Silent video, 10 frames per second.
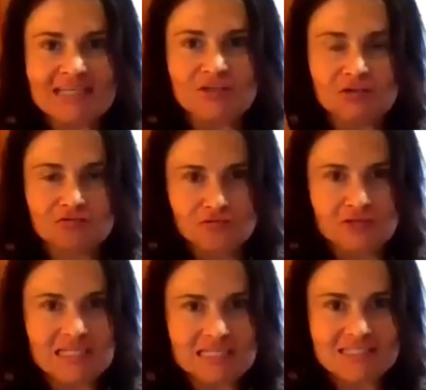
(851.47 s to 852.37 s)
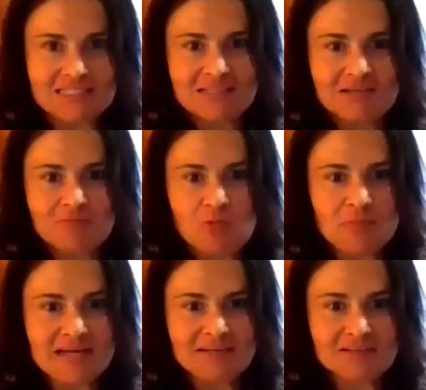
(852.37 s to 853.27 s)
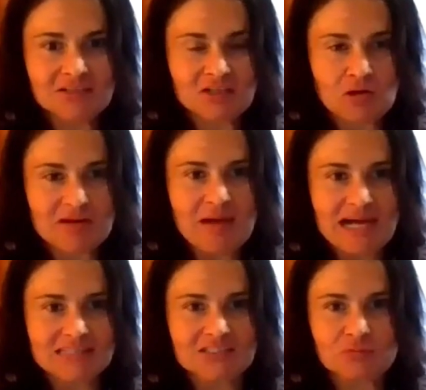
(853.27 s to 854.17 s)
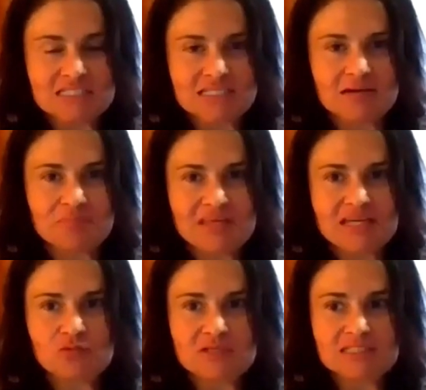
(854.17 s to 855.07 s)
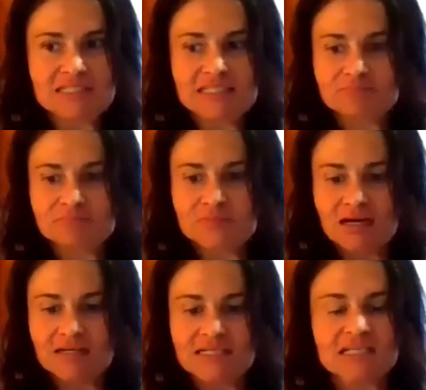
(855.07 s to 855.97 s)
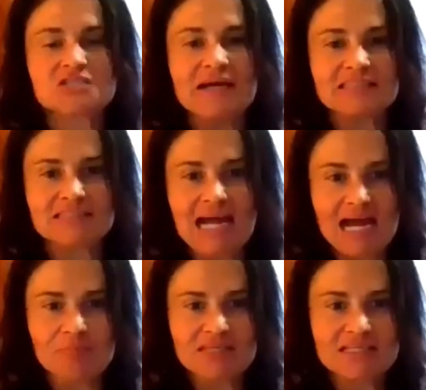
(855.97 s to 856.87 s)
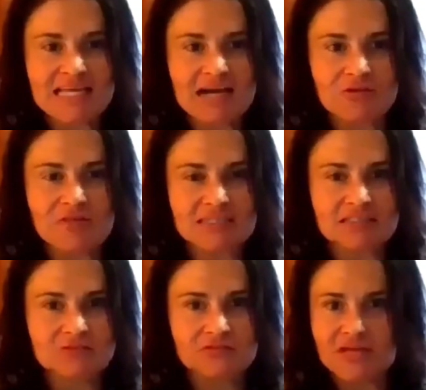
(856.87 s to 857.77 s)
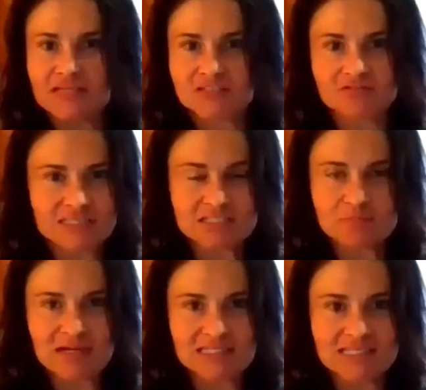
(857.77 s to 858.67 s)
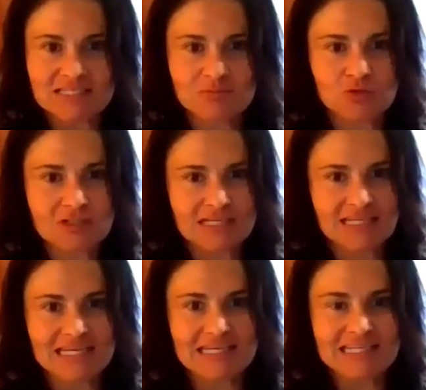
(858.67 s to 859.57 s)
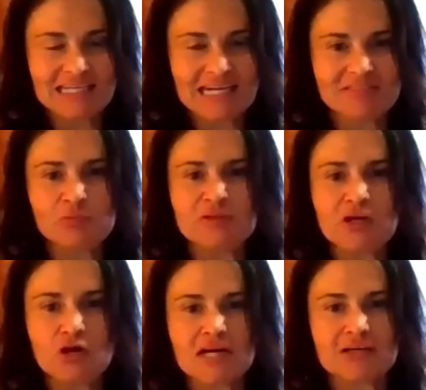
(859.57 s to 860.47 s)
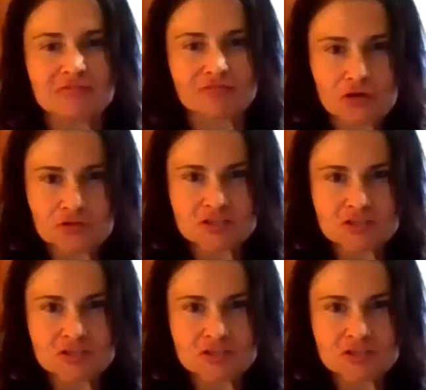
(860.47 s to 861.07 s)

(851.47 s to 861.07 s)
or freeze moment, going back to when something really unexpected happens, how that defense mechanism will kick in. And I think we all kind of froze